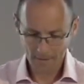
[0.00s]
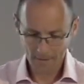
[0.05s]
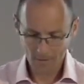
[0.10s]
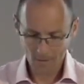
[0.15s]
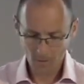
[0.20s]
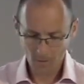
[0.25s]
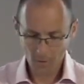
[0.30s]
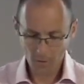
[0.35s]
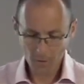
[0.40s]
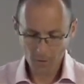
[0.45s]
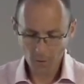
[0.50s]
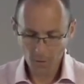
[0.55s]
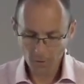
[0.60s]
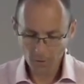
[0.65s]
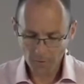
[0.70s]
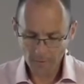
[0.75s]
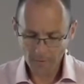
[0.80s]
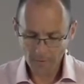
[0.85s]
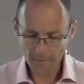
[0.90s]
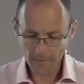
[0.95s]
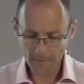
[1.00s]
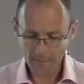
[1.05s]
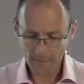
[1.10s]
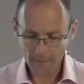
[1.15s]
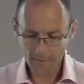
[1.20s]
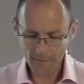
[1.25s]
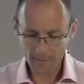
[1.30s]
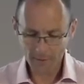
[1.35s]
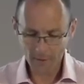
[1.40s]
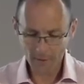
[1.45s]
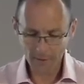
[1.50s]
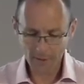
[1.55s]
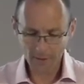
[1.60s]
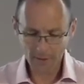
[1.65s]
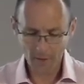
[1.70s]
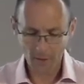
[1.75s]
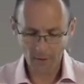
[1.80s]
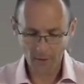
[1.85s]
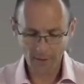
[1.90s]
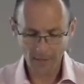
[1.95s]
Or an ordinary family plodding
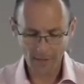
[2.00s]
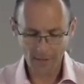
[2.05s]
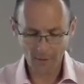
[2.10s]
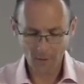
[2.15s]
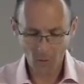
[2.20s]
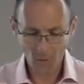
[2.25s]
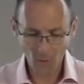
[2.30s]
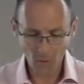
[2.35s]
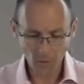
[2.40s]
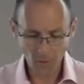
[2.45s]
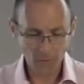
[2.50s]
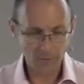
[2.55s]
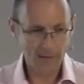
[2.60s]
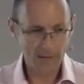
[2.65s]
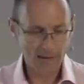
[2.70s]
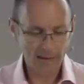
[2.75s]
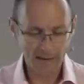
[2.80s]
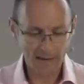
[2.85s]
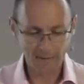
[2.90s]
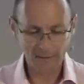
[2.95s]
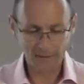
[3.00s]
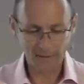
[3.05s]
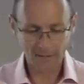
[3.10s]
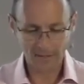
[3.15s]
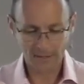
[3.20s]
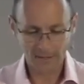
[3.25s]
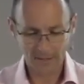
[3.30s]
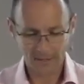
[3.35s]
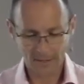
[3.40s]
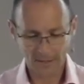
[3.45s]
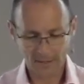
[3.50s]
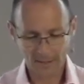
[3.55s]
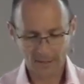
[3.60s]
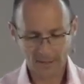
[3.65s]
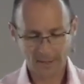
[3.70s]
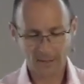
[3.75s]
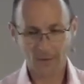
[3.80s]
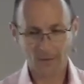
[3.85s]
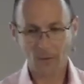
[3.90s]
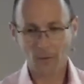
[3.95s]
on in an ordinary house,
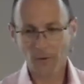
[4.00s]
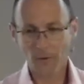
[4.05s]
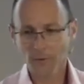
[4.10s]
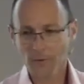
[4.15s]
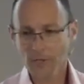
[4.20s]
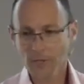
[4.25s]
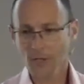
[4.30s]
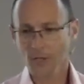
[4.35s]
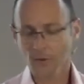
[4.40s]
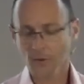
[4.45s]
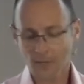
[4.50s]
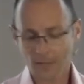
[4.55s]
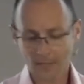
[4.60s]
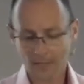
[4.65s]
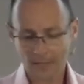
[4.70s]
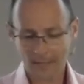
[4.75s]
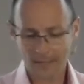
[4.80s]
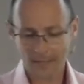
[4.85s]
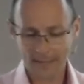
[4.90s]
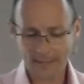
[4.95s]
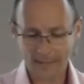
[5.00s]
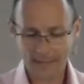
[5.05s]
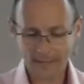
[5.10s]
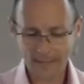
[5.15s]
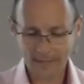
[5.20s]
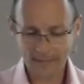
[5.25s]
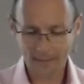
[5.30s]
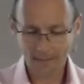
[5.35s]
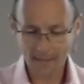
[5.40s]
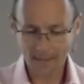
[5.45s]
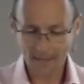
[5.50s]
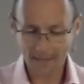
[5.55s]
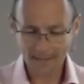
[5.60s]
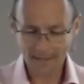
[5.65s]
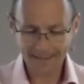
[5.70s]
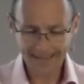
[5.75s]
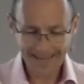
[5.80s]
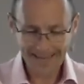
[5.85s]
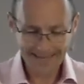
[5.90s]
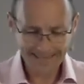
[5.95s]
in an ordinary street in Lancaster, making
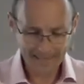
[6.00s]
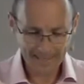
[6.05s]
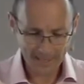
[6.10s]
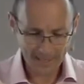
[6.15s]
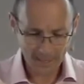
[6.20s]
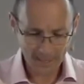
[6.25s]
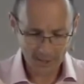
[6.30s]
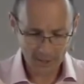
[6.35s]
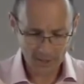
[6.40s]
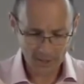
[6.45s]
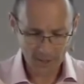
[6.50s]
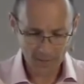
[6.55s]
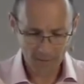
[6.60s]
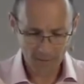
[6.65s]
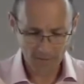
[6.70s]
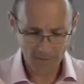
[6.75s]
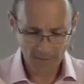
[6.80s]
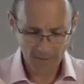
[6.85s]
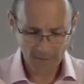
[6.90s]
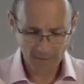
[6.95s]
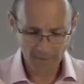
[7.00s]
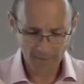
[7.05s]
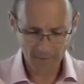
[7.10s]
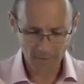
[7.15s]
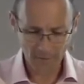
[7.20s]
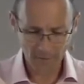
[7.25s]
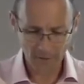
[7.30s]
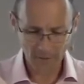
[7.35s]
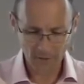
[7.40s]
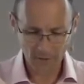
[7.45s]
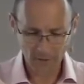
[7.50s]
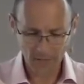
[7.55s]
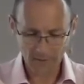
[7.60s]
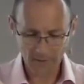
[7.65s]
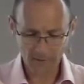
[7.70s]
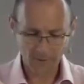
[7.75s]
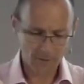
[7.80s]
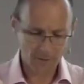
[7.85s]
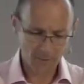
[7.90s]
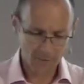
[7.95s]
daily decisions to be faithful and
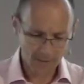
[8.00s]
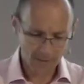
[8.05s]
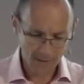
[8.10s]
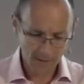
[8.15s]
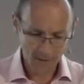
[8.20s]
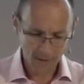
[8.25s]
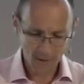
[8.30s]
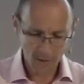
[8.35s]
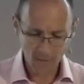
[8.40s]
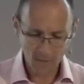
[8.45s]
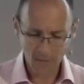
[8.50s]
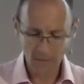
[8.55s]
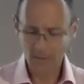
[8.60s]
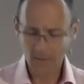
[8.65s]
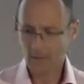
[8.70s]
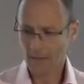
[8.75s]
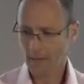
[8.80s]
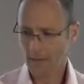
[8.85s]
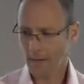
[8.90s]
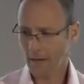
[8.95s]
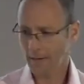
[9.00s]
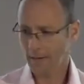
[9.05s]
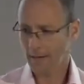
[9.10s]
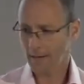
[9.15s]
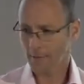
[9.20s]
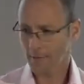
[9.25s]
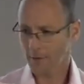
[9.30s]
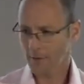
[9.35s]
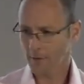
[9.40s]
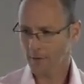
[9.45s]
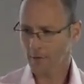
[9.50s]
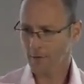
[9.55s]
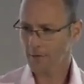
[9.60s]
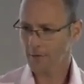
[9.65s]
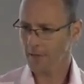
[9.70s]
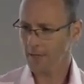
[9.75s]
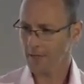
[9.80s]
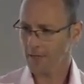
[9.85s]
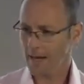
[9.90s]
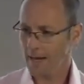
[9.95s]
generous with their home and their
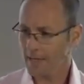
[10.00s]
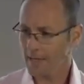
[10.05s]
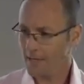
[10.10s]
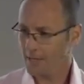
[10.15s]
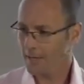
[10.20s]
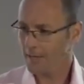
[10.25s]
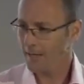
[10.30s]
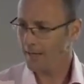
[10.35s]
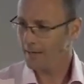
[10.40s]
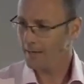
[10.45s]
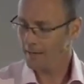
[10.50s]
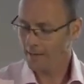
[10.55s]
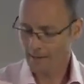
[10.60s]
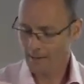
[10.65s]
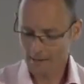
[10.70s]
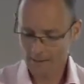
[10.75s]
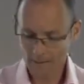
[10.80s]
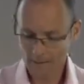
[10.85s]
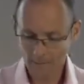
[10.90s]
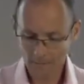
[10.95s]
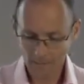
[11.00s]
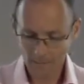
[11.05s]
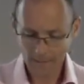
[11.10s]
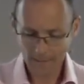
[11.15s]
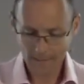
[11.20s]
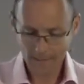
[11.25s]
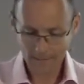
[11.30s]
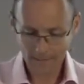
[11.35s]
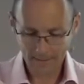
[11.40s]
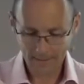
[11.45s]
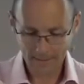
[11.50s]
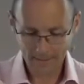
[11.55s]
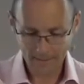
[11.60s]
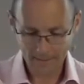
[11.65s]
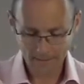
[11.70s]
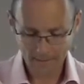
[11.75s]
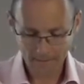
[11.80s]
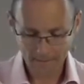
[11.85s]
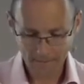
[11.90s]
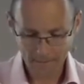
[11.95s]
resources, hashtag bless
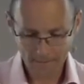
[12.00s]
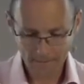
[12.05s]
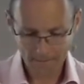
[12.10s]
life.